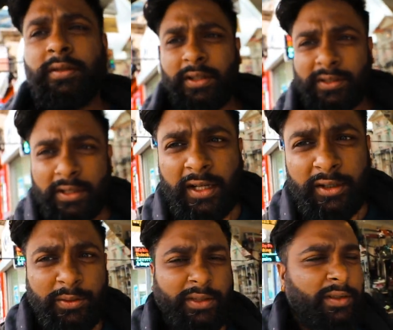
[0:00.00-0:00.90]
So yes,
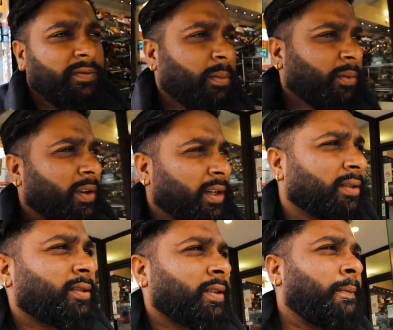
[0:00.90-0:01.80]
guys, we're done from
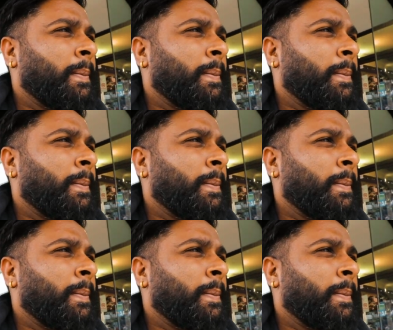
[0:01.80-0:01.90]
Greg's.